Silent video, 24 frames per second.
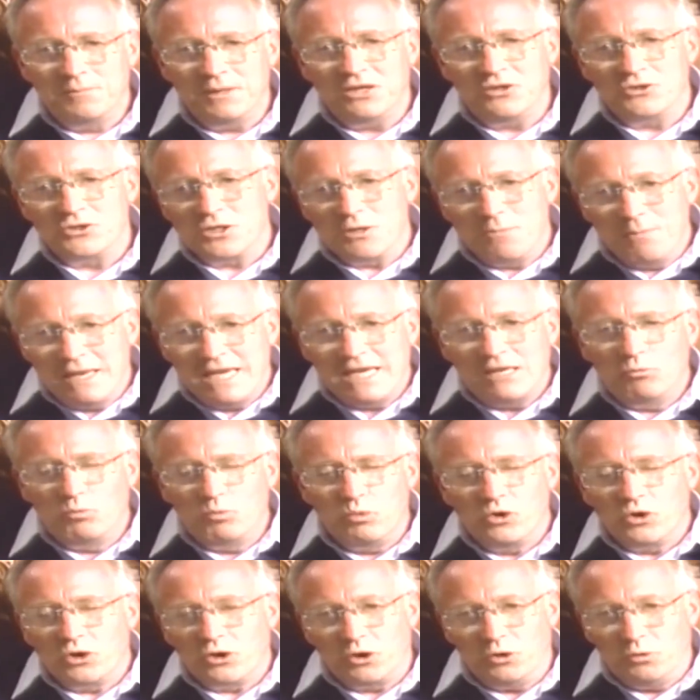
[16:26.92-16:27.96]
because a
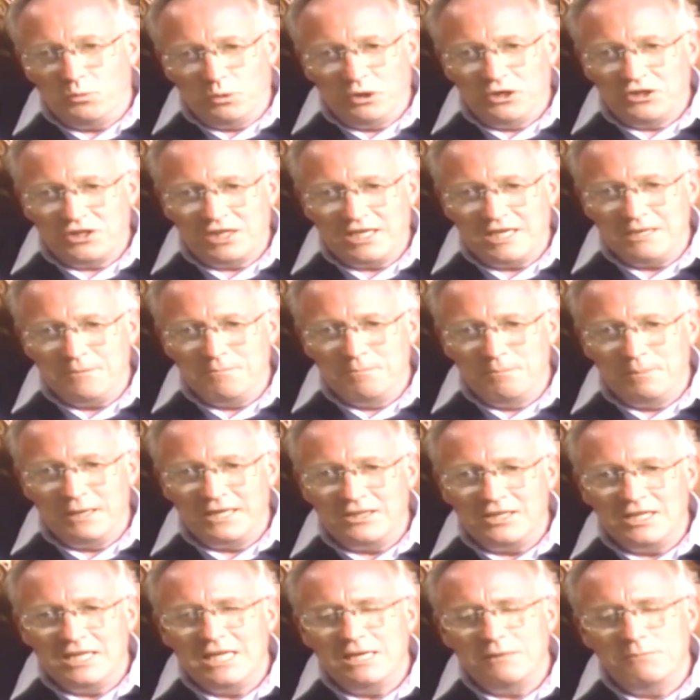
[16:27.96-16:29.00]
man working with him
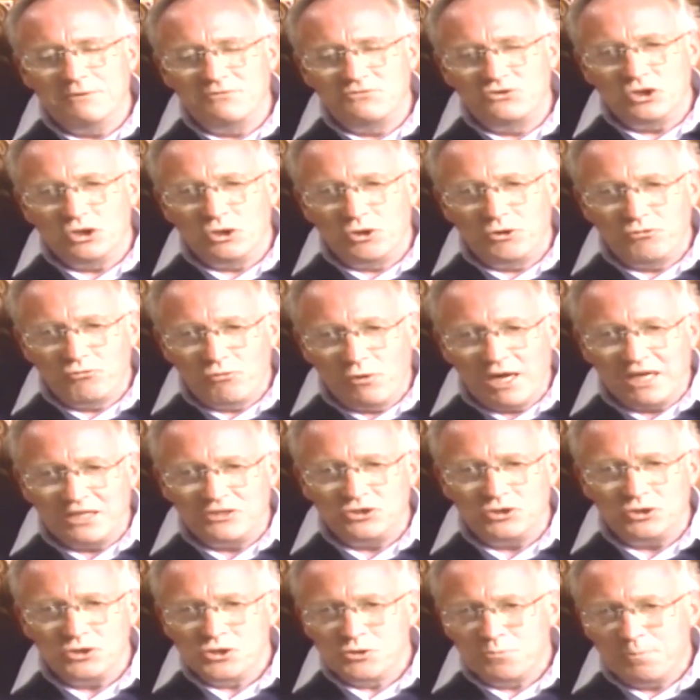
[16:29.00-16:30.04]
by the name of John
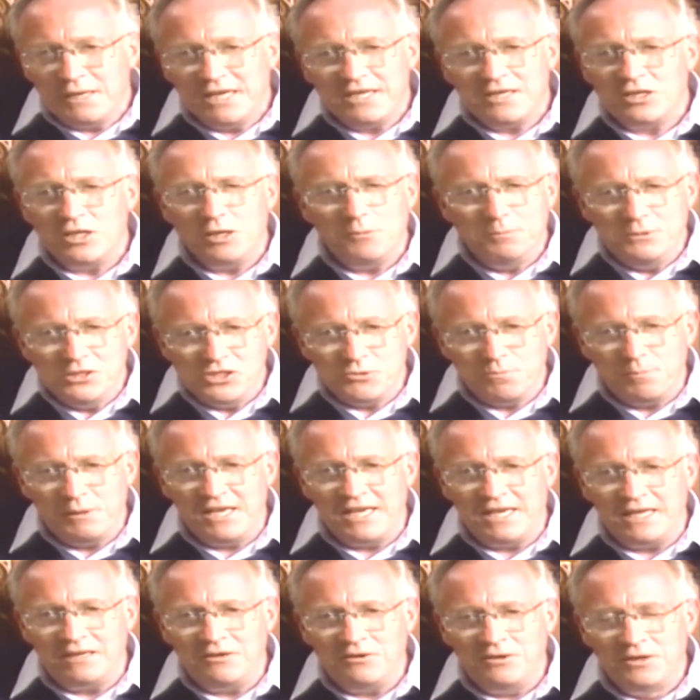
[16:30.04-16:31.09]
Rogers picked up his
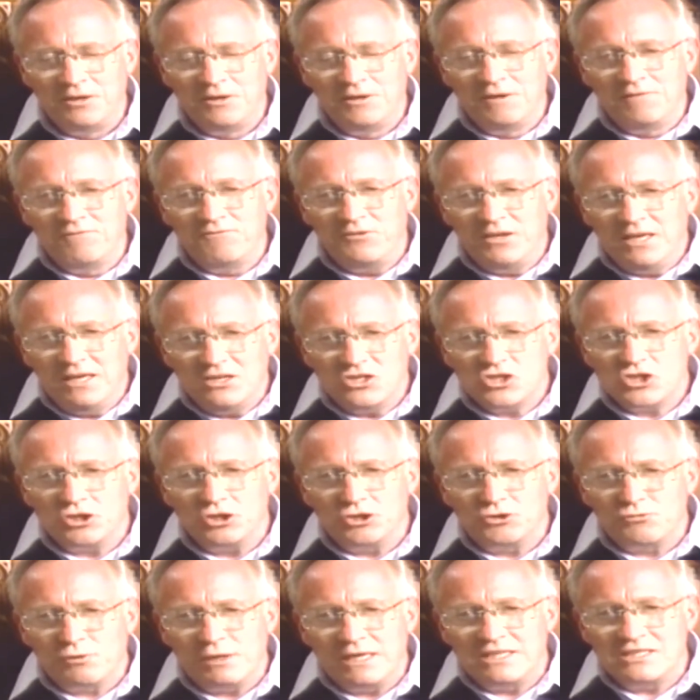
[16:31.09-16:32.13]
pen,
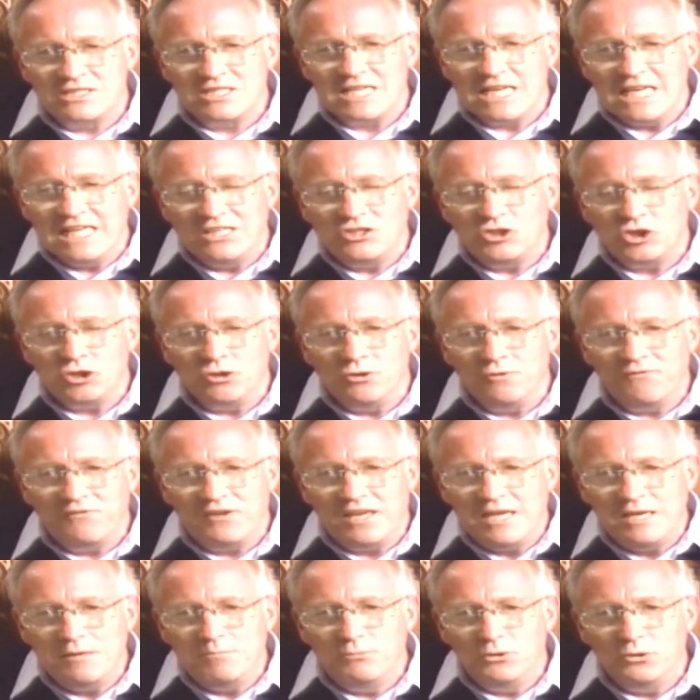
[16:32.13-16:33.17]
finished the translation
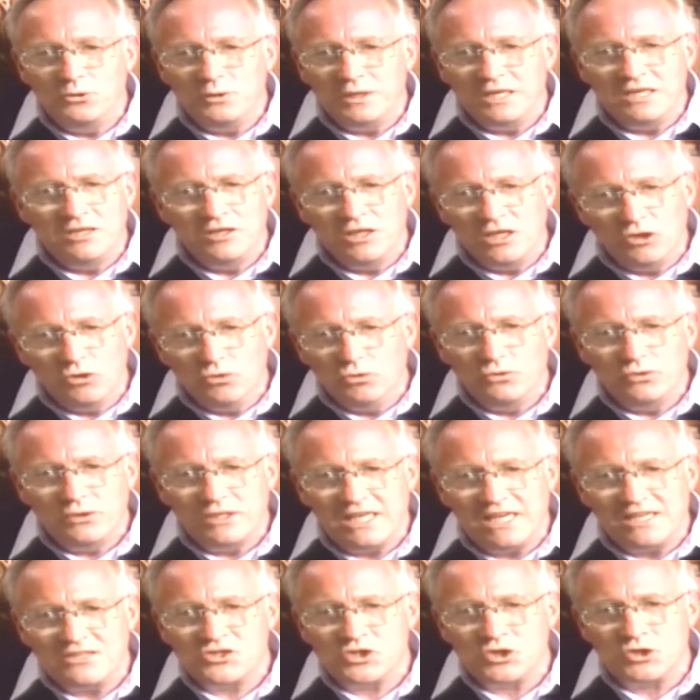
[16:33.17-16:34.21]
of Hebrew in the
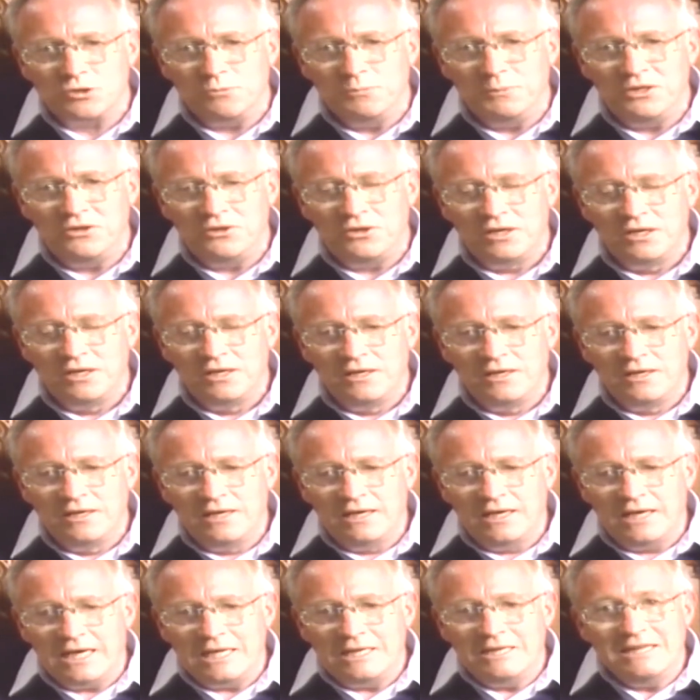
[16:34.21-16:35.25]
Old Testament,
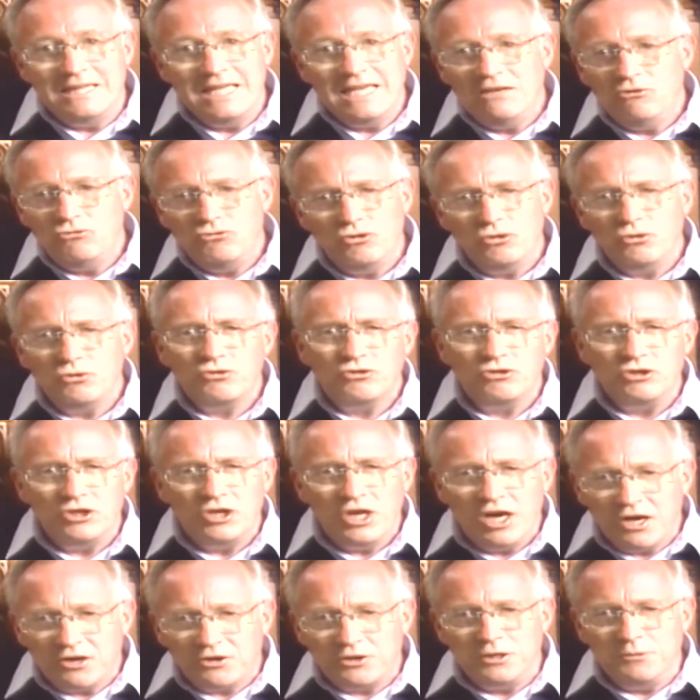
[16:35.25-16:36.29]
and then took the
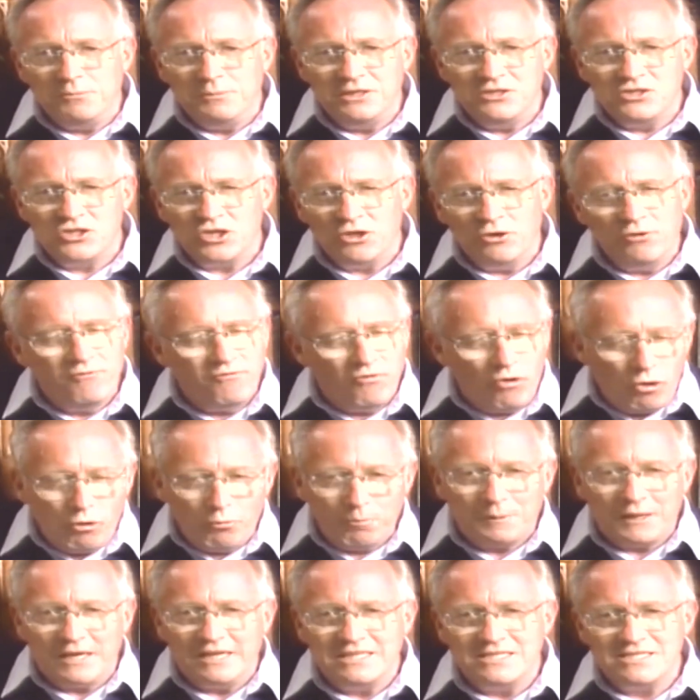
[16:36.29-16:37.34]
documents and of
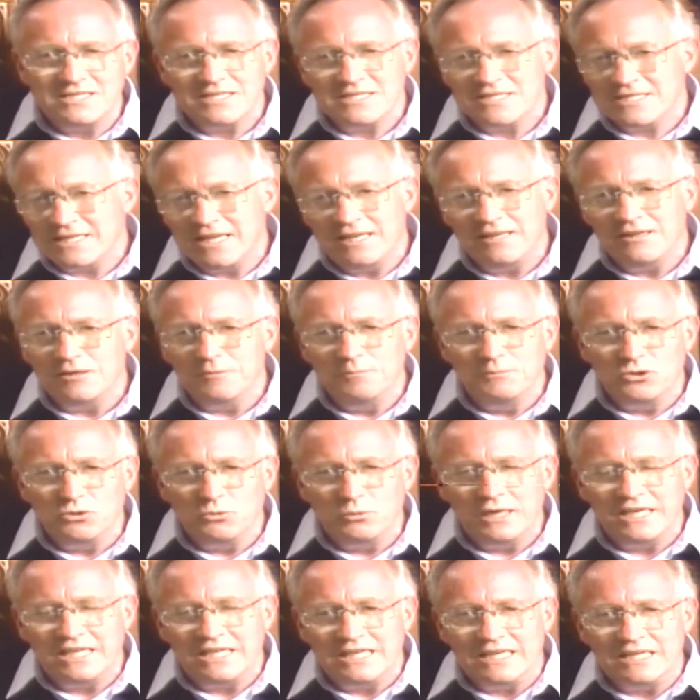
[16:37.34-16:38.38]
all places sent them
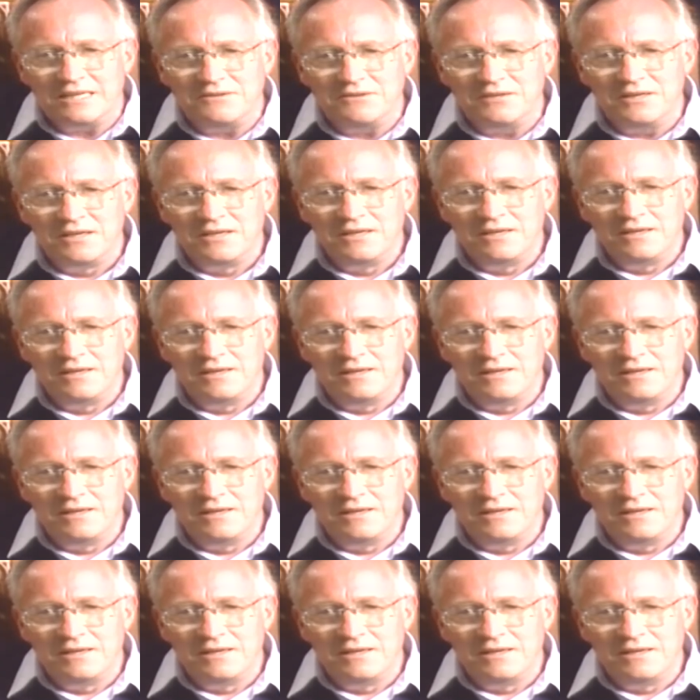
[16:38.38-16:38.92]
to England.